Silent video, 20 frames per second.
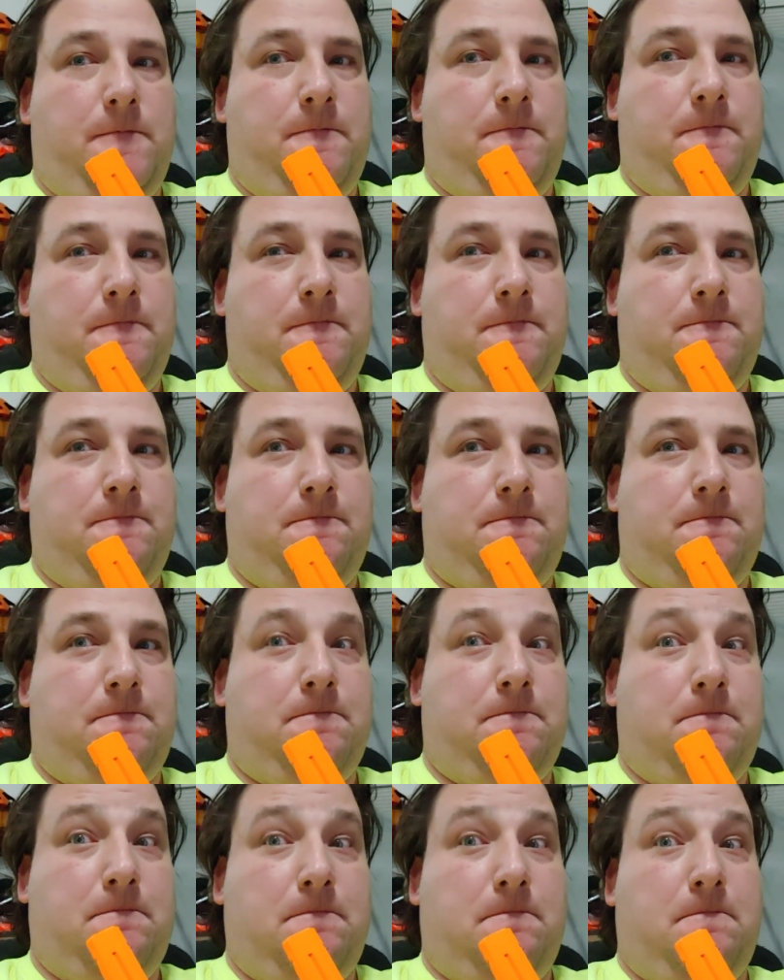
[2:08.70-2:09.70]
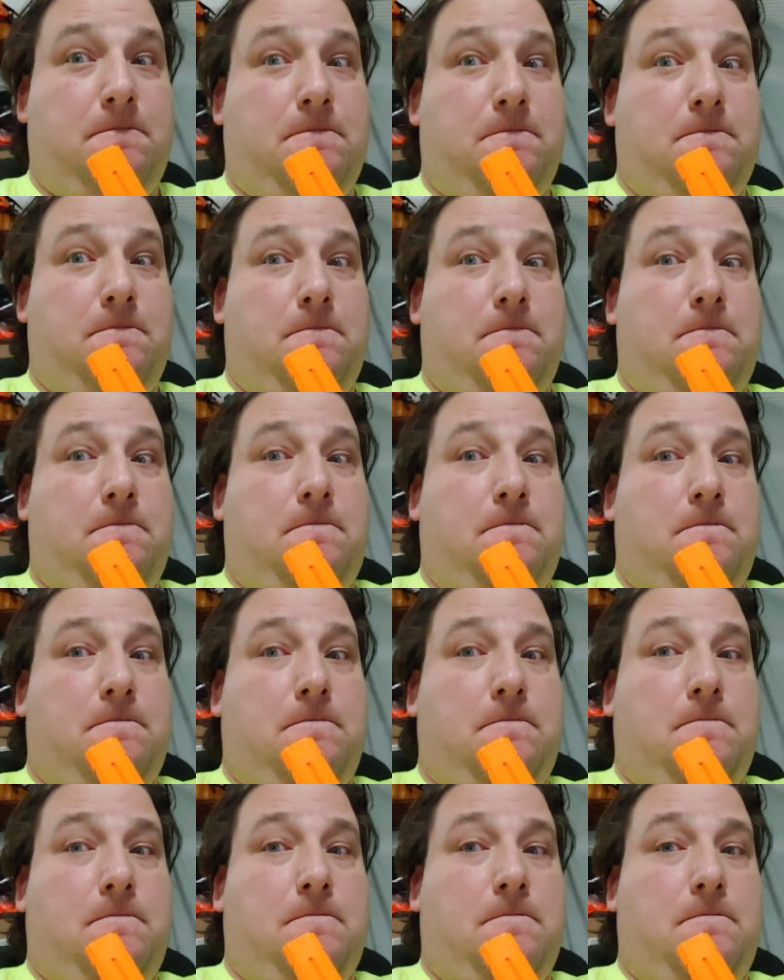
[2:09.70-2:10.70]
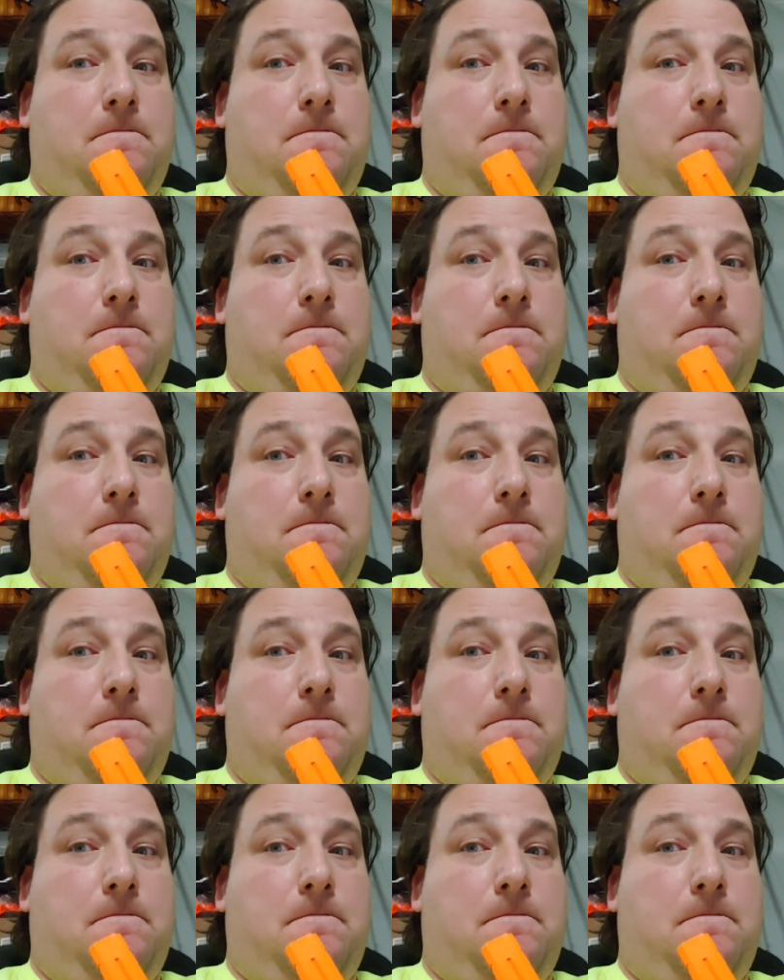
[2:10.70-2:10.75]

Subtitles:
Nobody speaks.